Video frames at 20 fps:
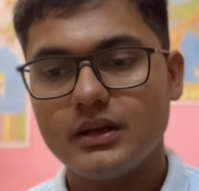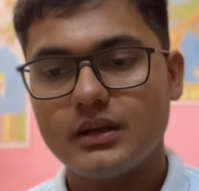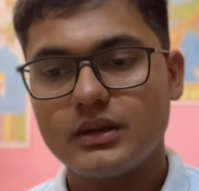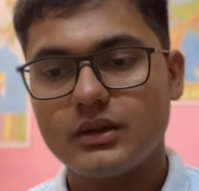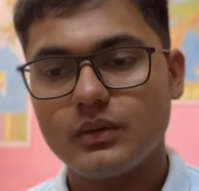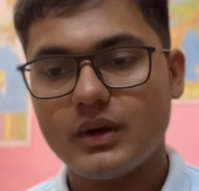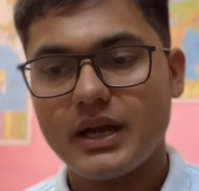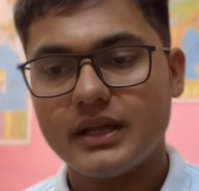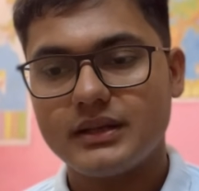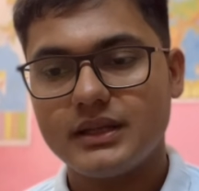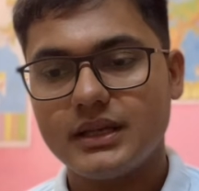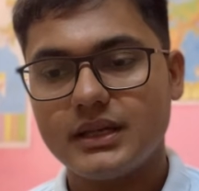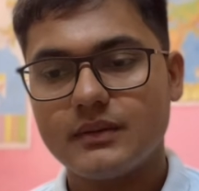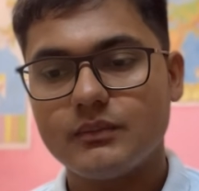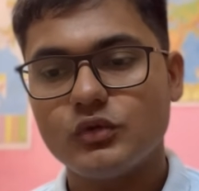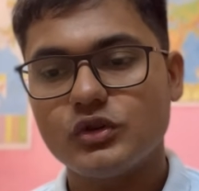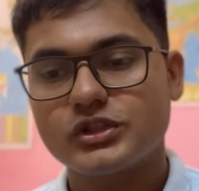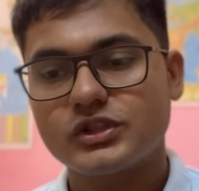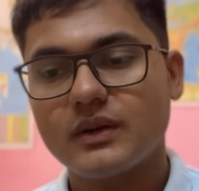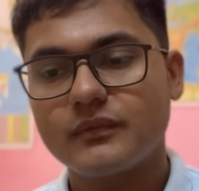so I think
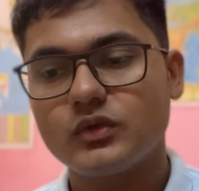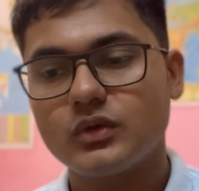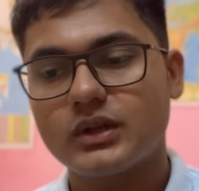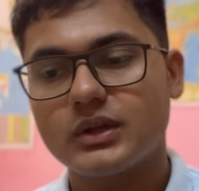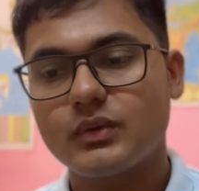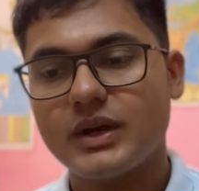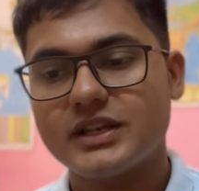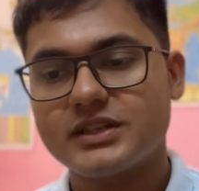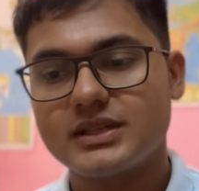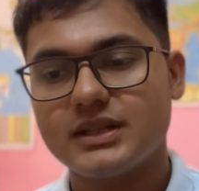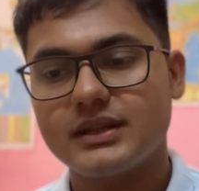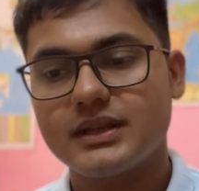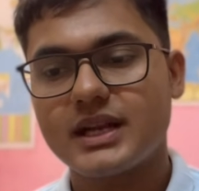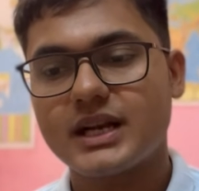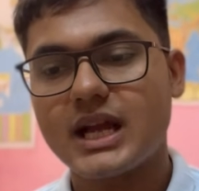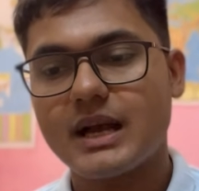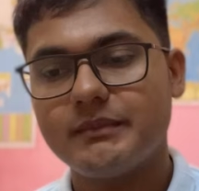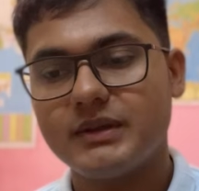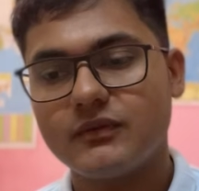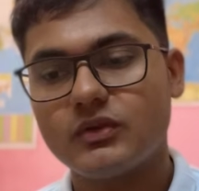most of those questions are
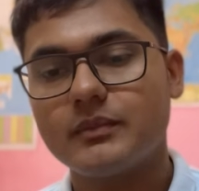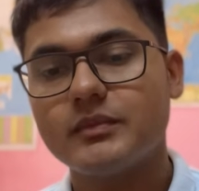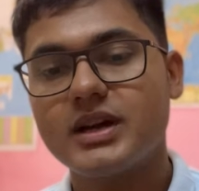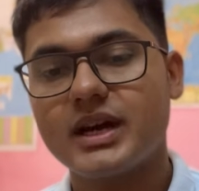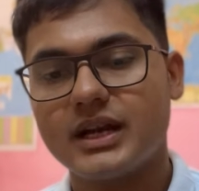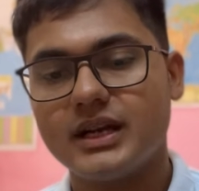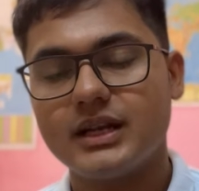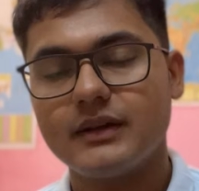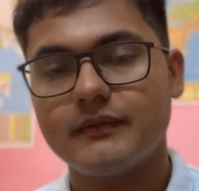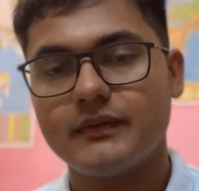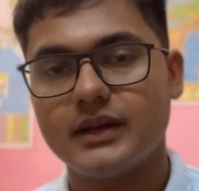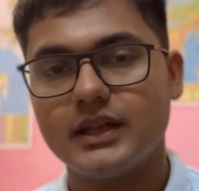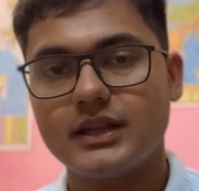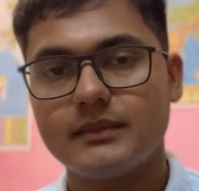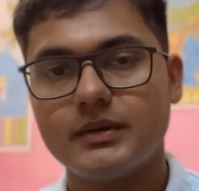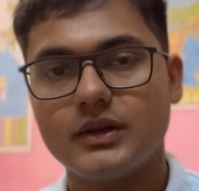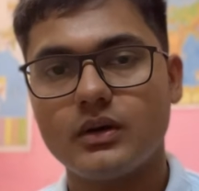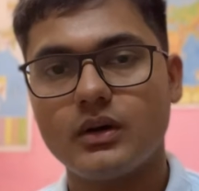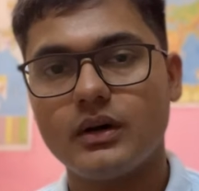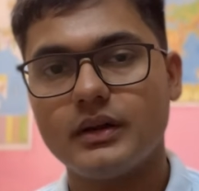coming from current affairs,
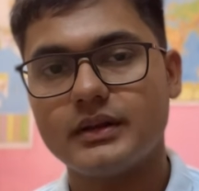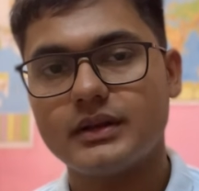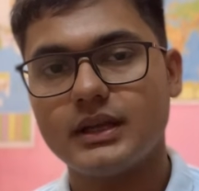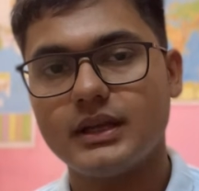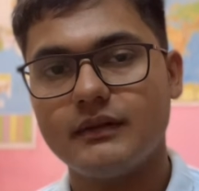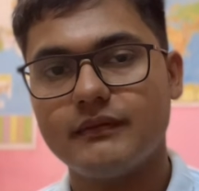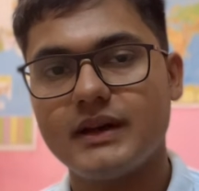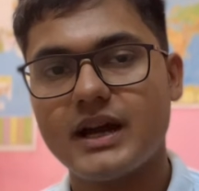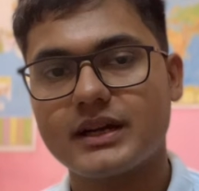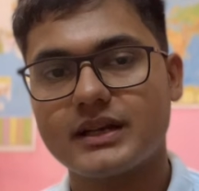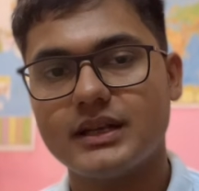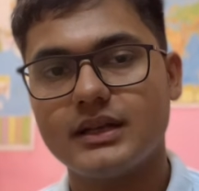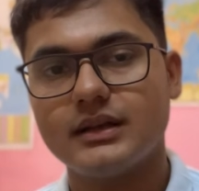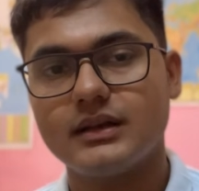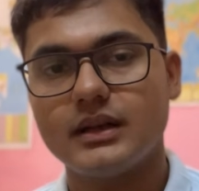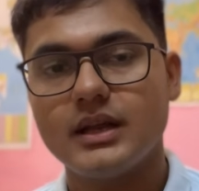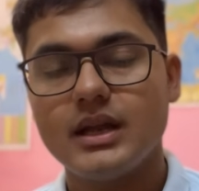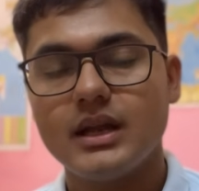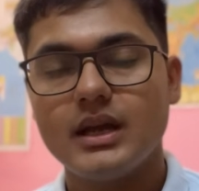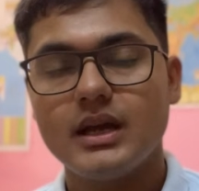because in fact
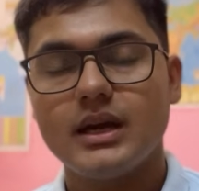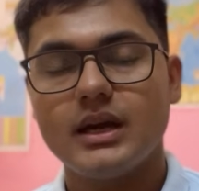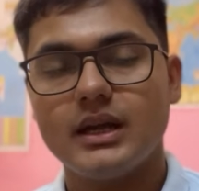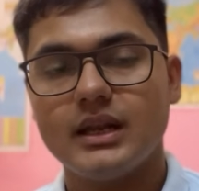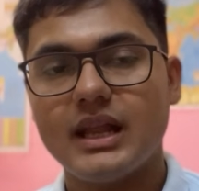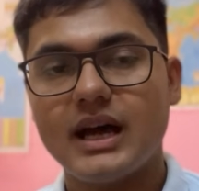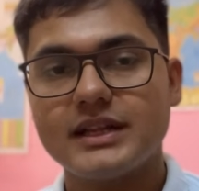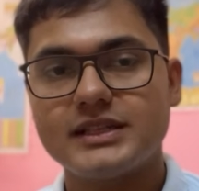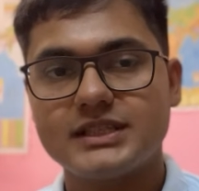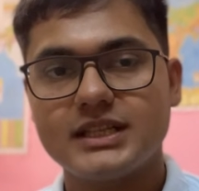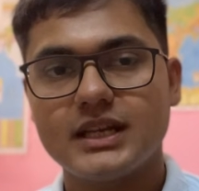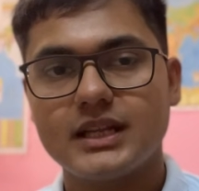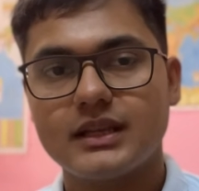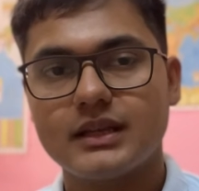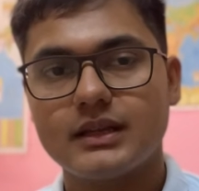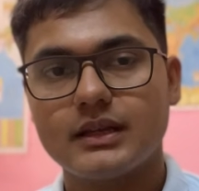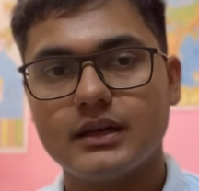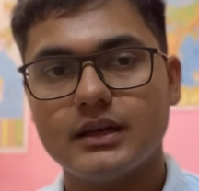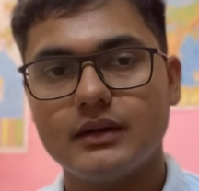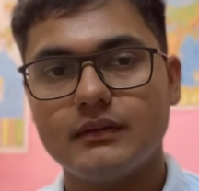in last year's
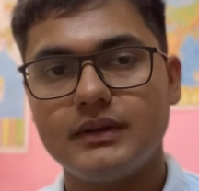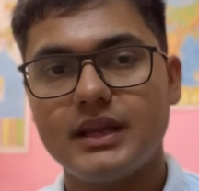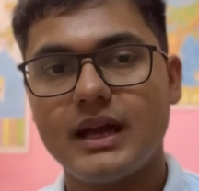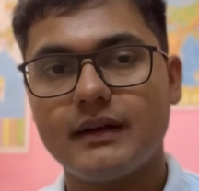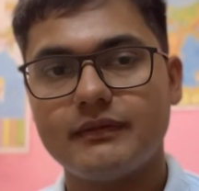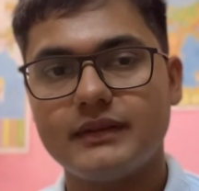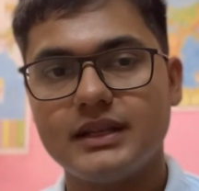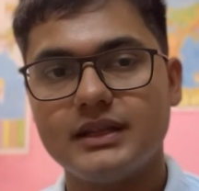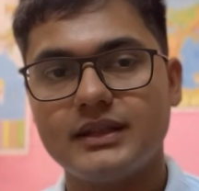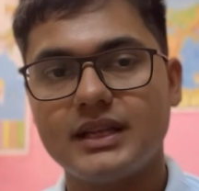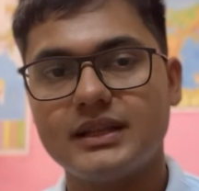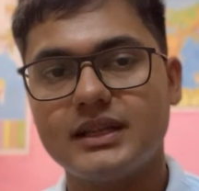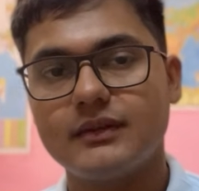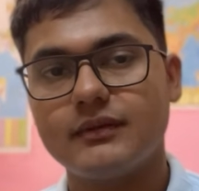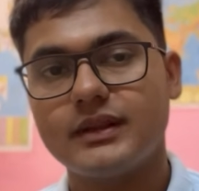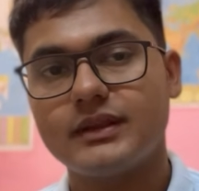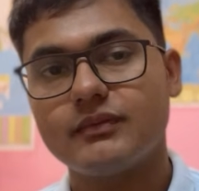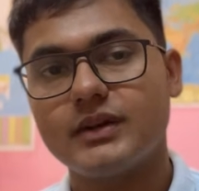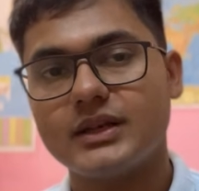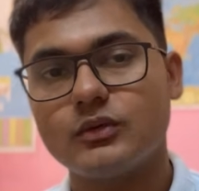we have seen that there
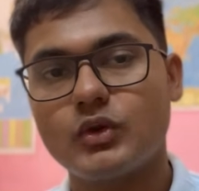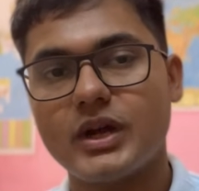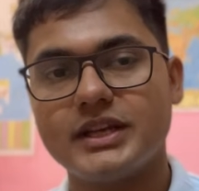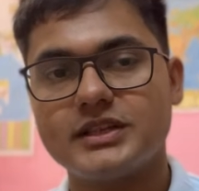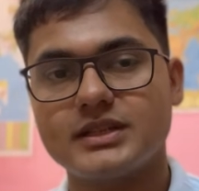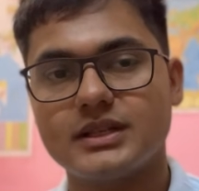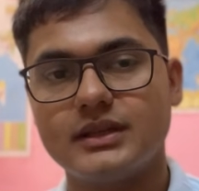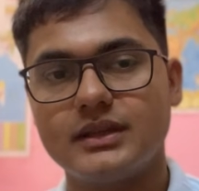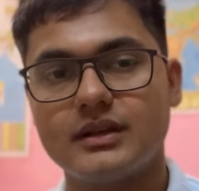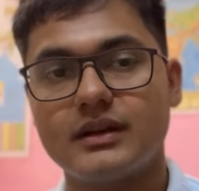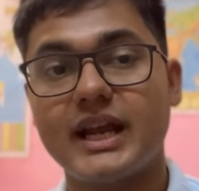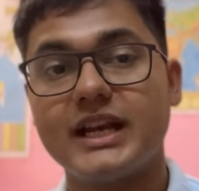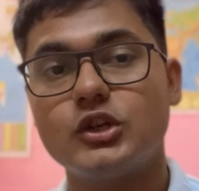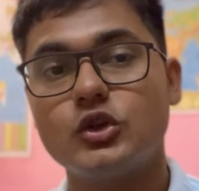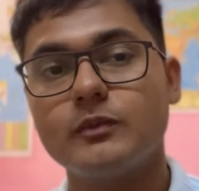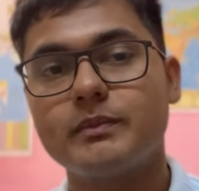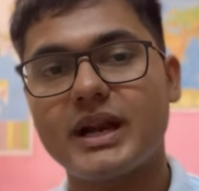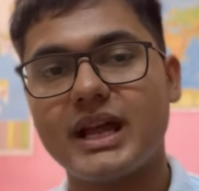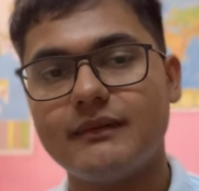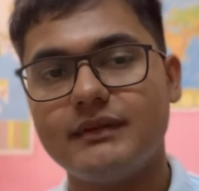was one question, the right to
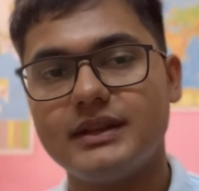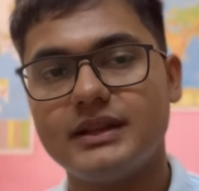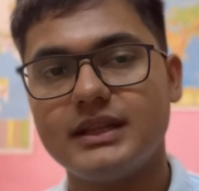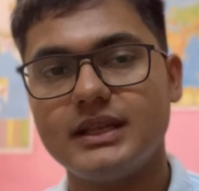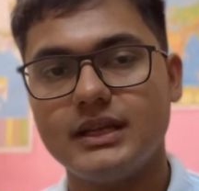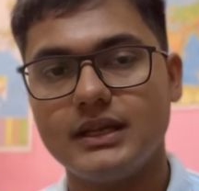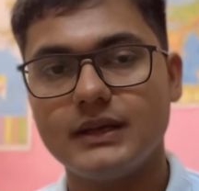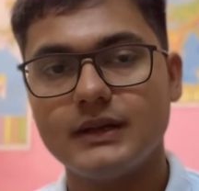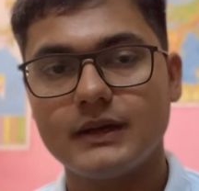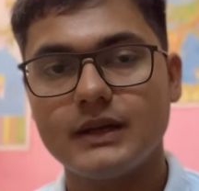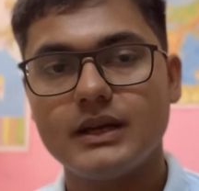privacy.